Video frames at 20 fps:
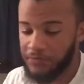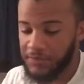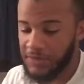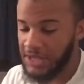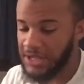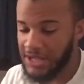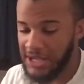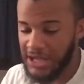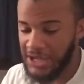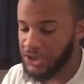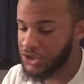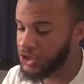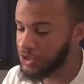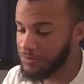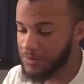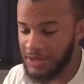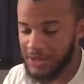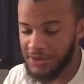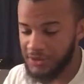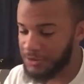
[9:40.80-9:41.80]
The
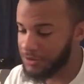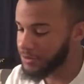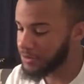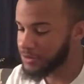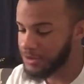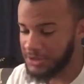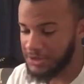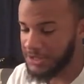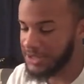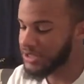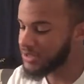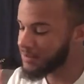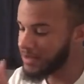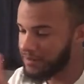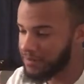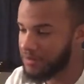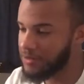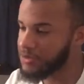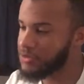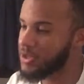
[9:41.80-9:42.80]
instrumental, this is my
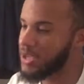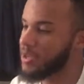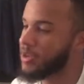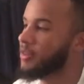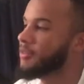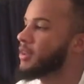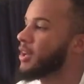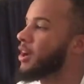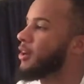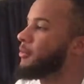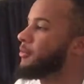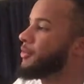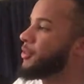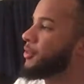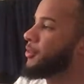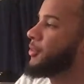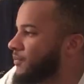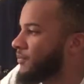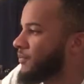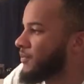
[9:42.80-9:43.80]
favorite track off the album.
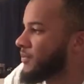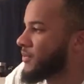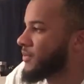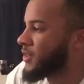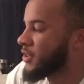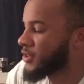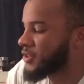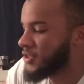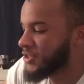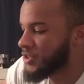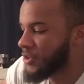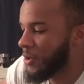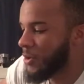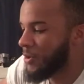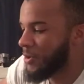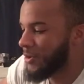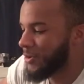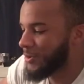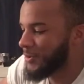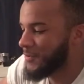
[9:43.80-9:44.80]
Dude. The
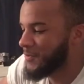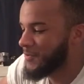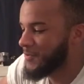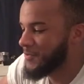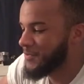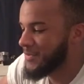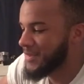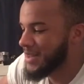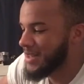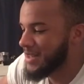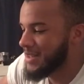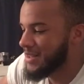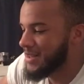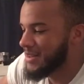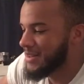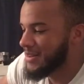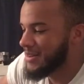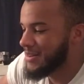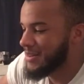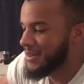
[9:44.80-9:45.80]
soul.
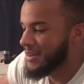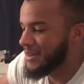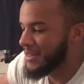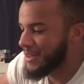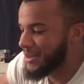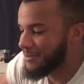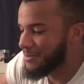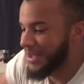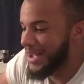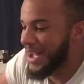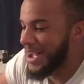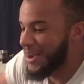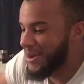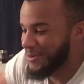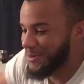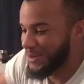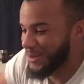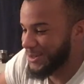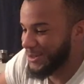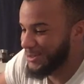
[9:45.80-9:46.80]
The
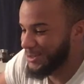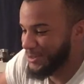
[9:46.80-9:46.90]
power.